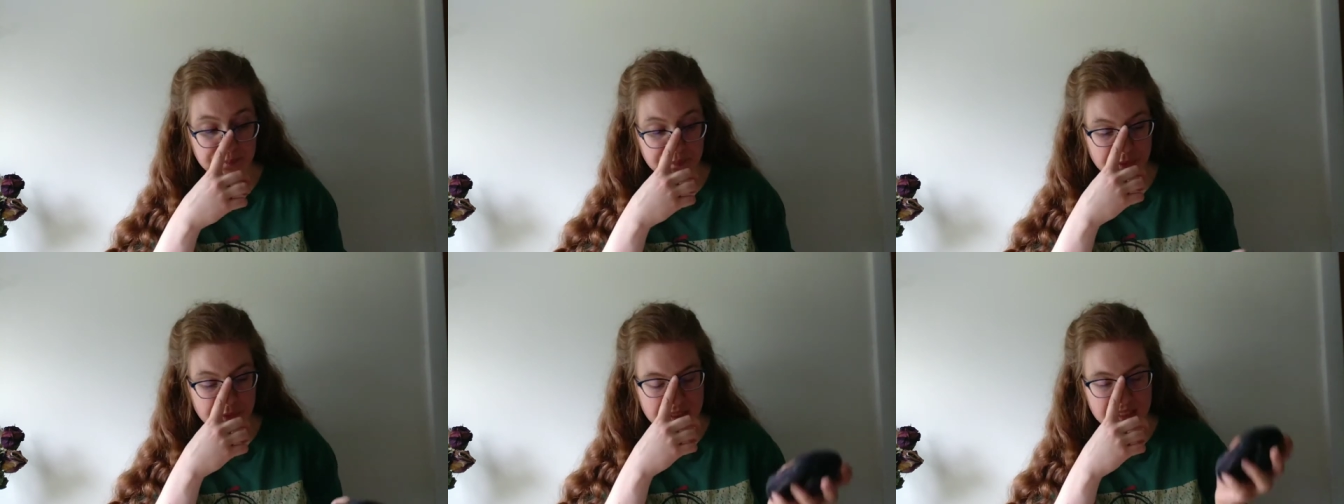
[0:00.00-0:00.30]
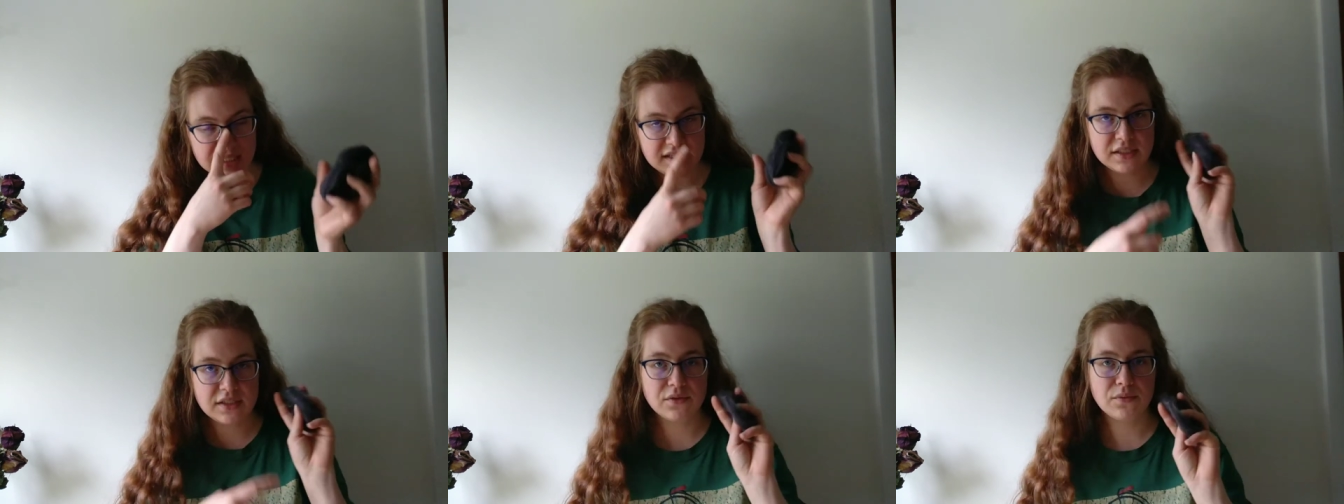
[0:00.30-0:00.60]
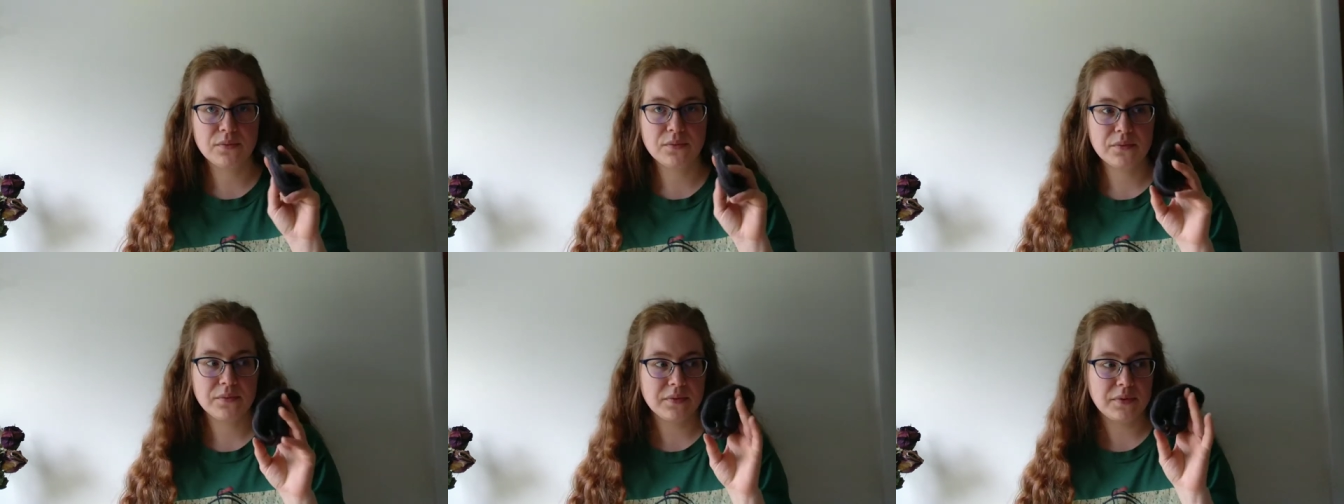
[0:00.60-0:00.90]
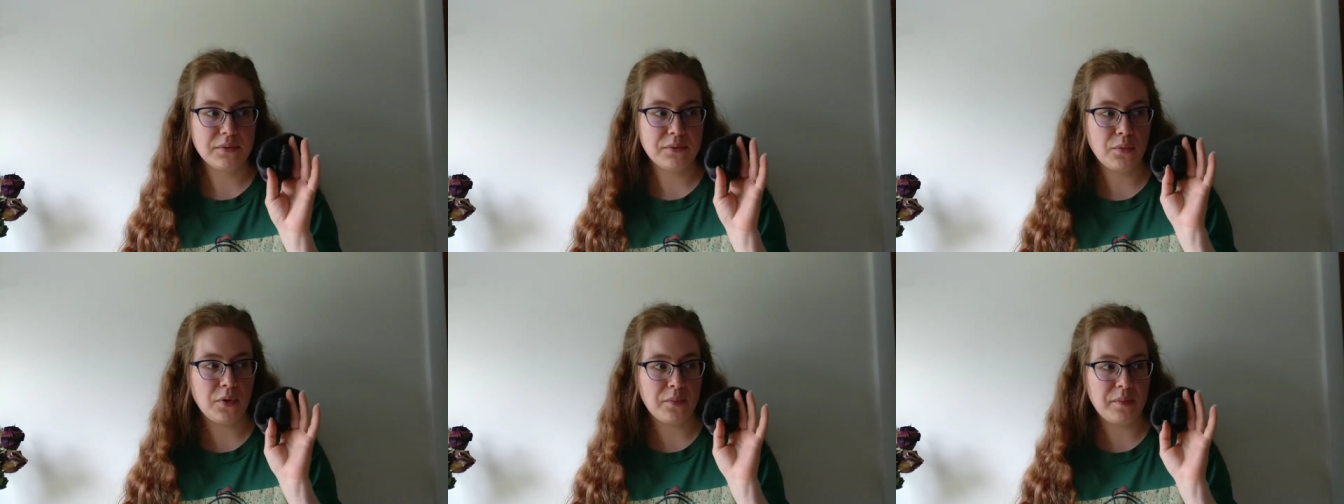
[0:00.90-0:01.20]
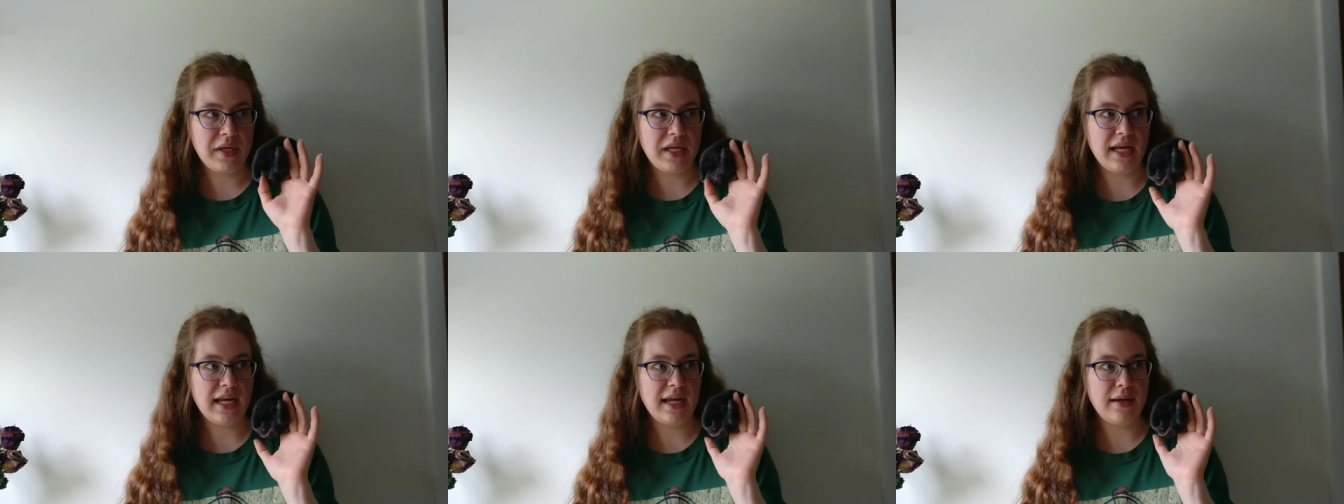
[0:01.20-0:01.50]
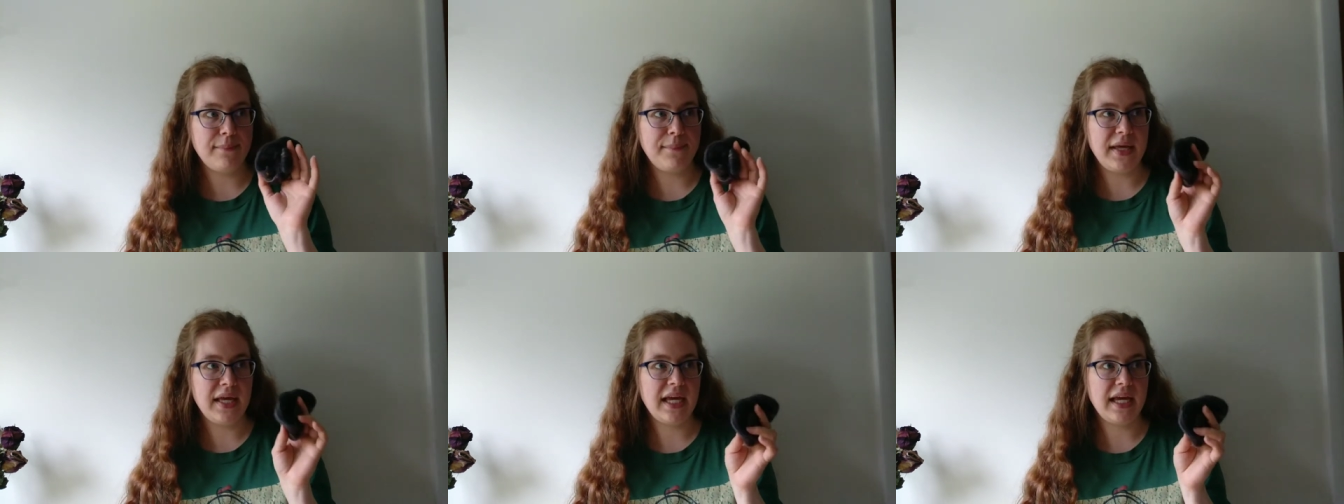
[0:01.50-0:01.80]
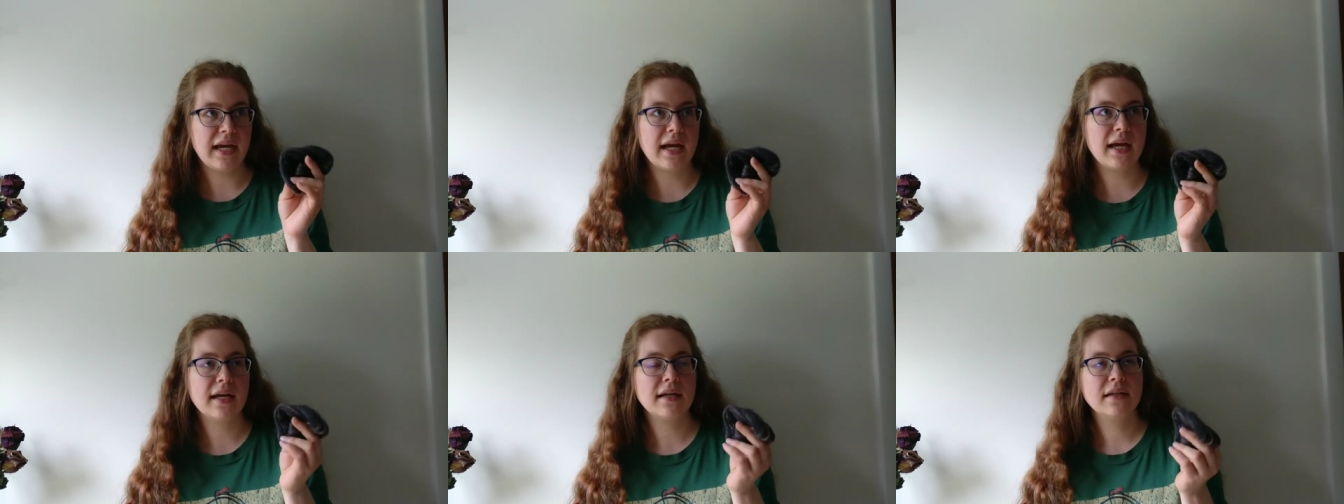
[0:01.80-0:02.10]
This will be a
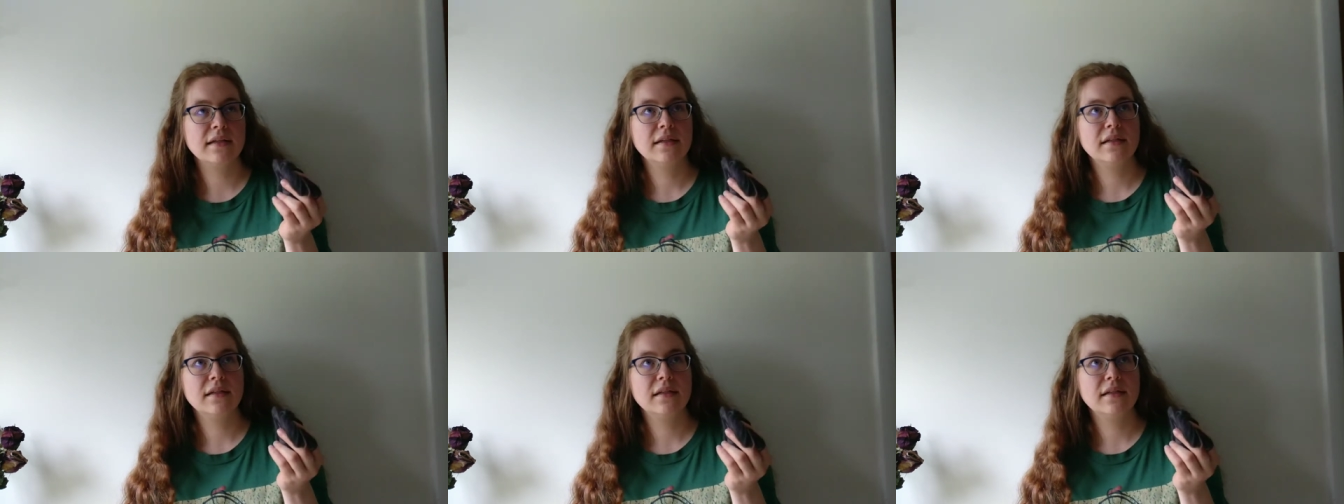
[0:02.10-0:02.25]
big